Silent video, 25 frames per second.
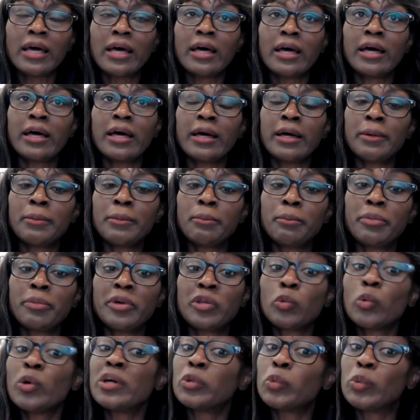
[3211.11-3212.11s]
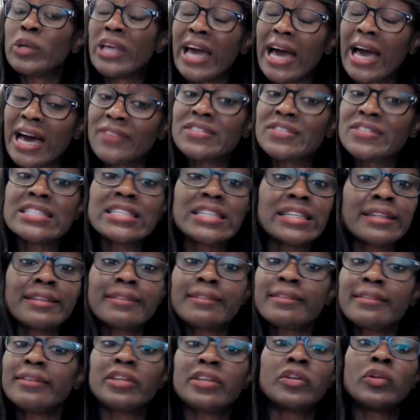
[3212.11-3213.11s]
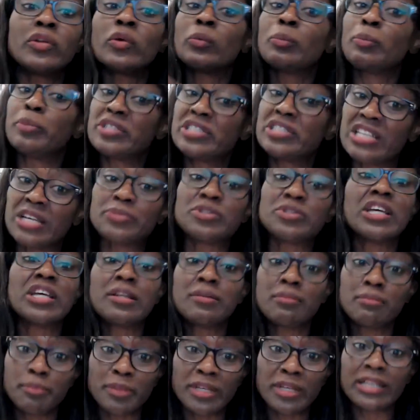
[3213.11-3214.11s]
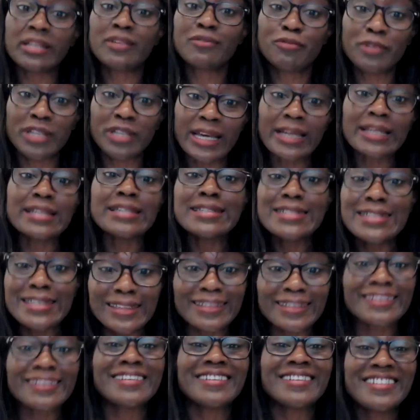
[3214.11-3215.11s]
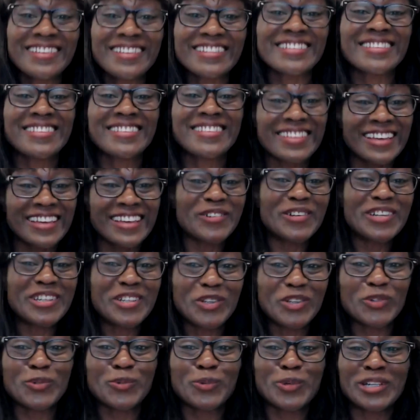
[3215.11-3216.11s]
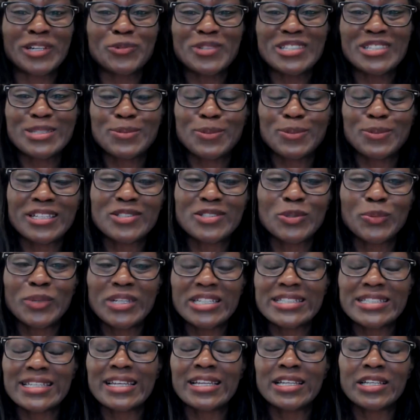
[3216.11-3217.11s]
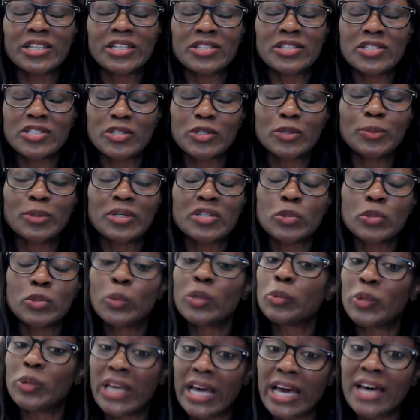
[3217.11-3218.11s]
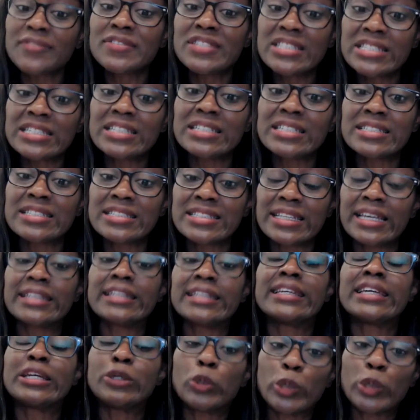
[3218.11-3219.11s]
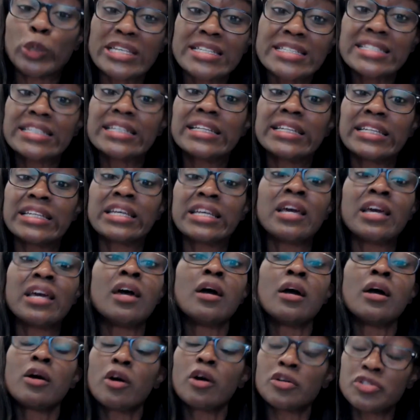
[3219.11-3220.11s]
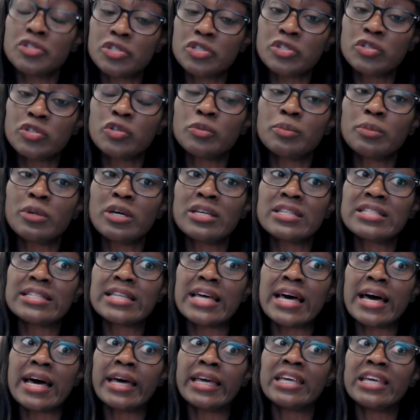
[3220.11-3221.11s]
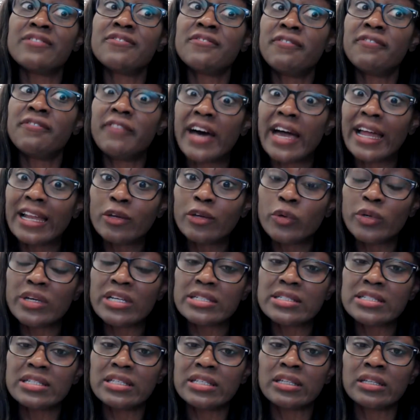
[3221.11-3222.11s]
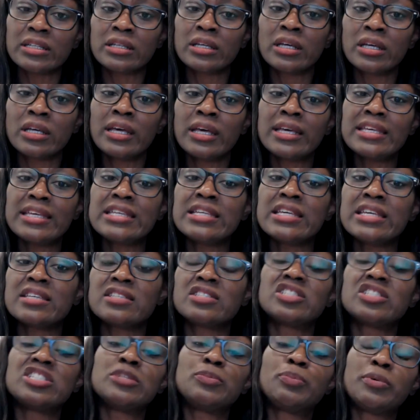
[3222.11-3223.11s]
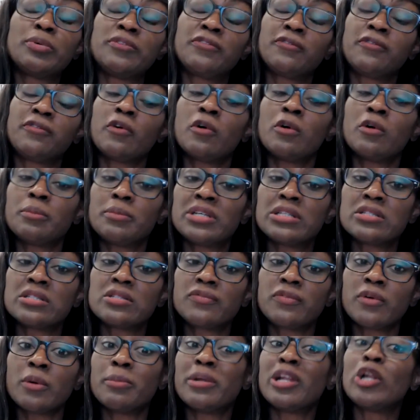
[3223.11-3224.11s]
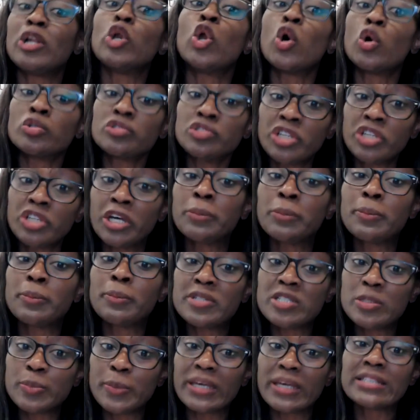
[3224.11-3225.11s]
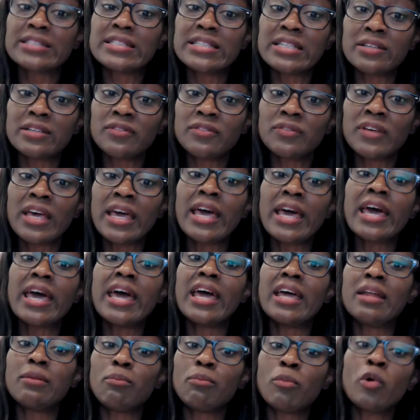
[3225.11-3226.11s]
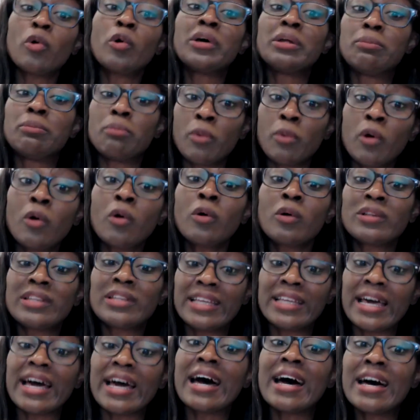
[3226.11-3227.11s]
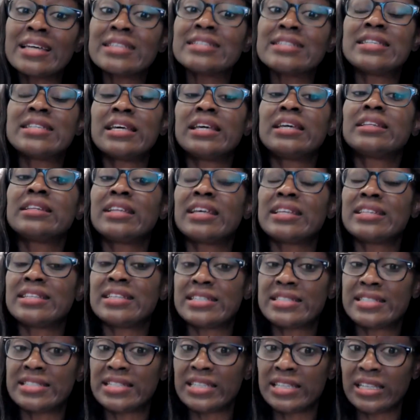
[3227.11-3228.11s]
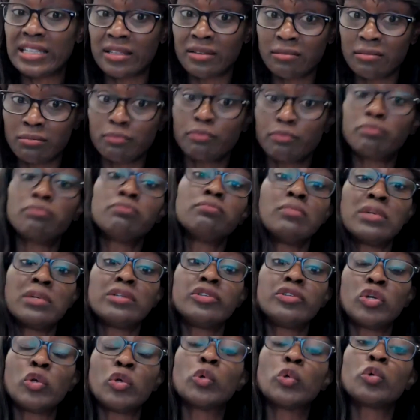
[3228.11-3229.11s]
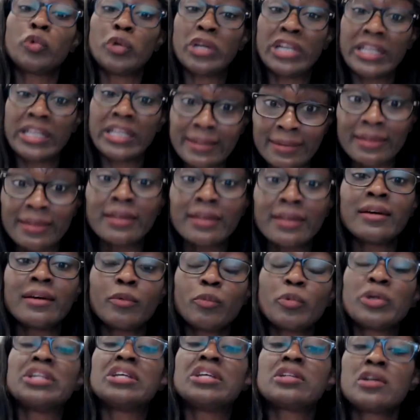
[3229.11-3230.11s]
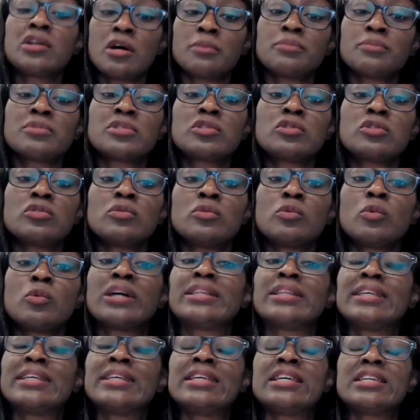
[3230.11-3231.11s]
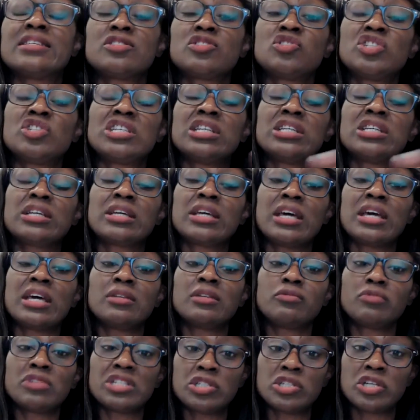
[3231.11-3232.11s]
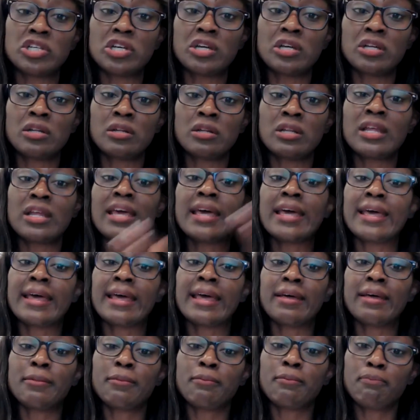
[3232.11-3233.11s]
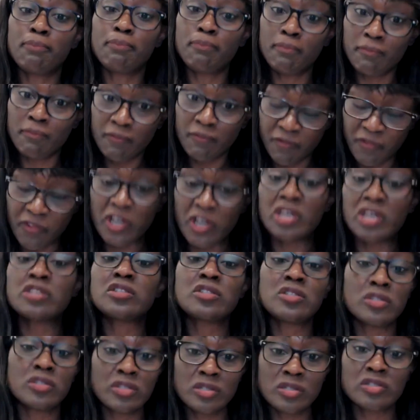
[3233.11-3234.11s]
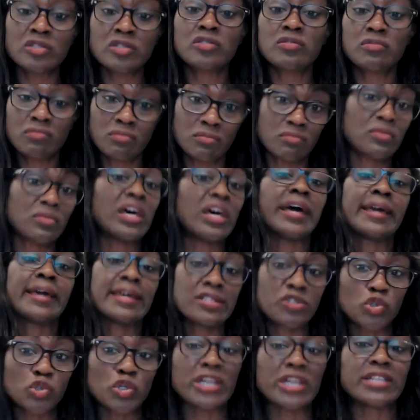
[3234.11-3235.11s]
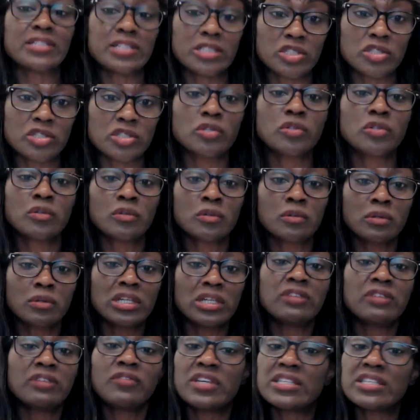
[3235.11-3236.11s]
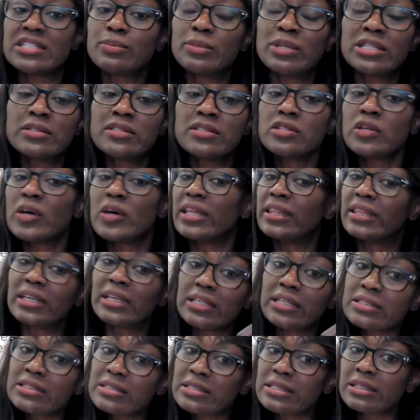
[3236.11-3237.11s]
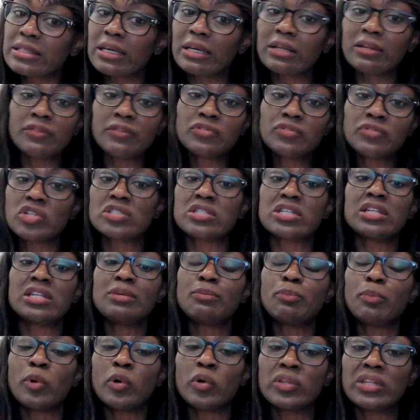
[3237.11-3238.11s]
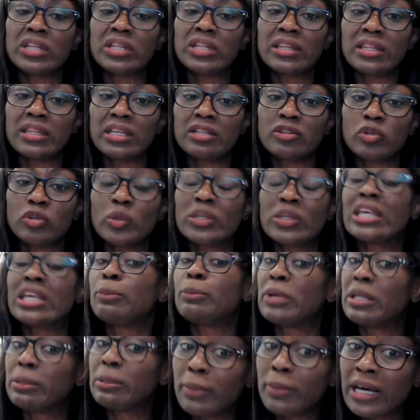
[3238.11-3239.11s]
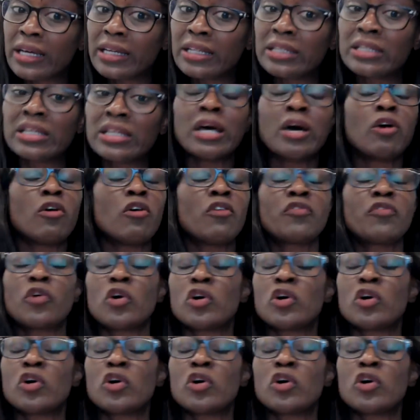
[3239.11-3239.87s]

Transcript: But what we have seen, you know, perception being reality in this guy, when we speak to retail consumers, what we have seen is that increasingly consumers are evaluating ESG performance from a long-term perspective, and more they are saying that they're seeing, you know, green when it comes to what ESG can return versus, I guess, traditional investments. So I think it's kind of just an important thing to keep in mind. Of